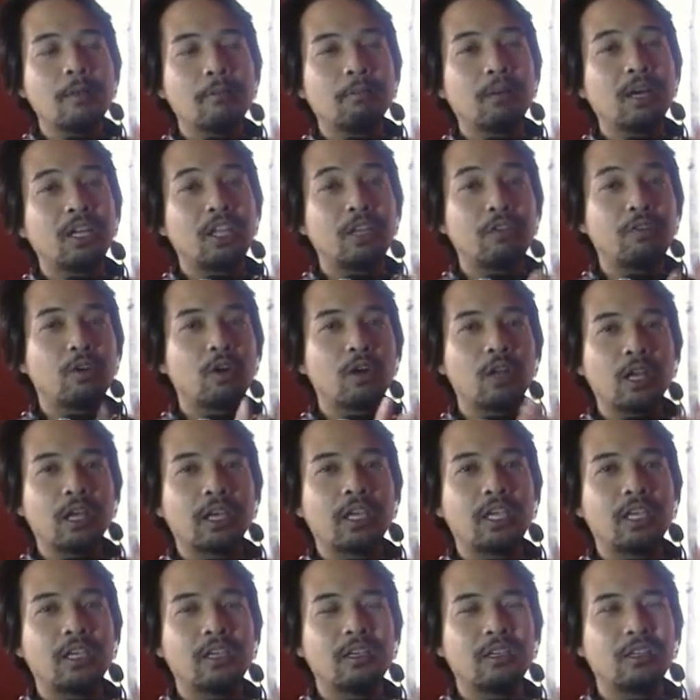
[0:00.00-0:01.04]
But if you're
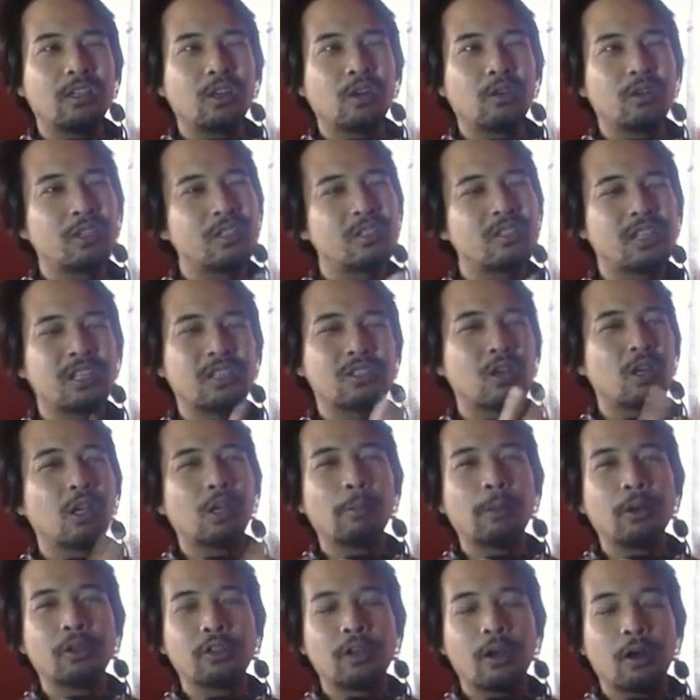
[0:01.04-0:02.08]
lucky, it's all
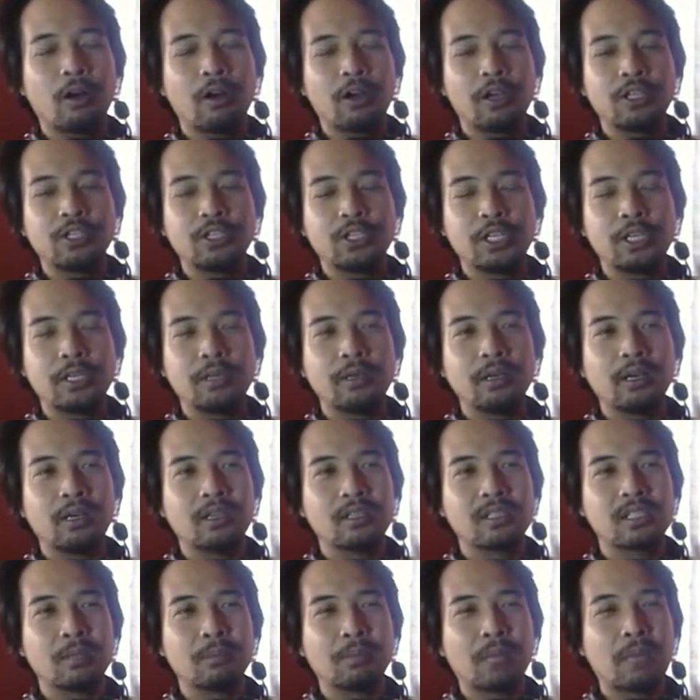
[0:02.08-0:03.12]
about the RNG.
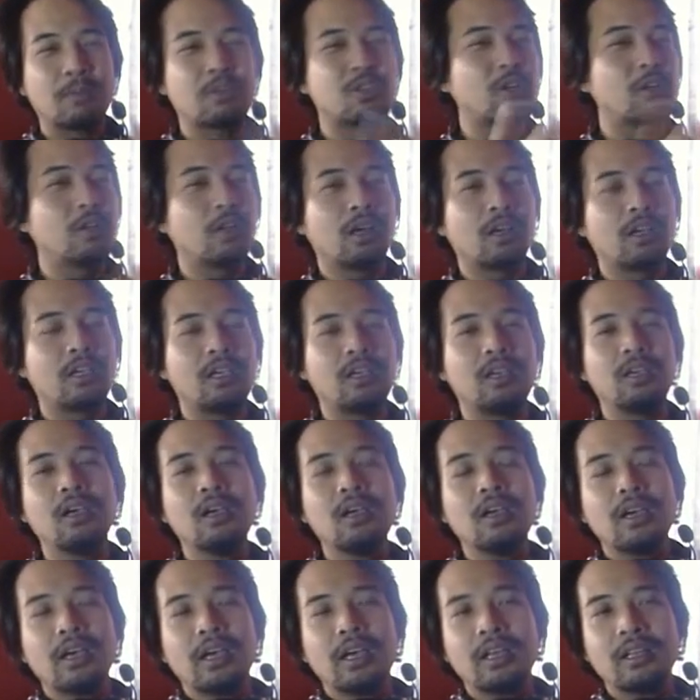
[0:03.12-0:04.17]
Sometimes you're lucky
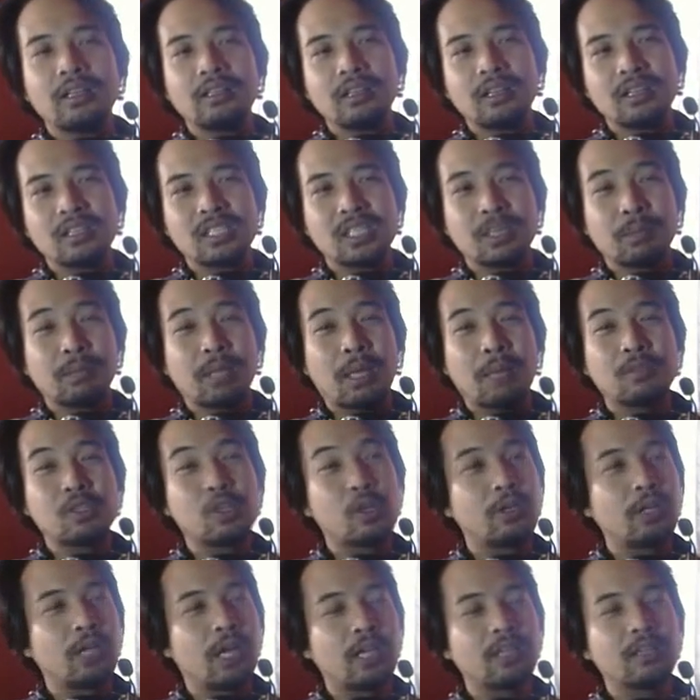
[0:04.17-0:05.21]
and sometimes
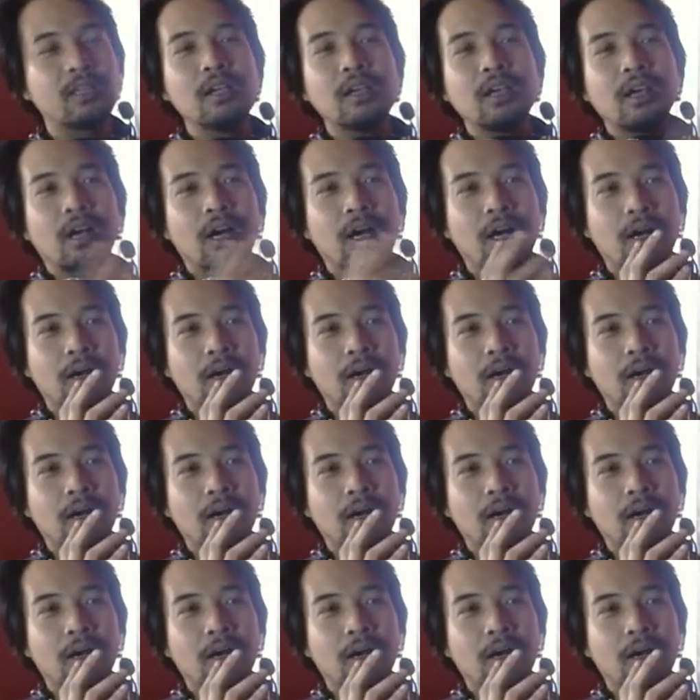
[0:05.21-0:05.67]
you're not.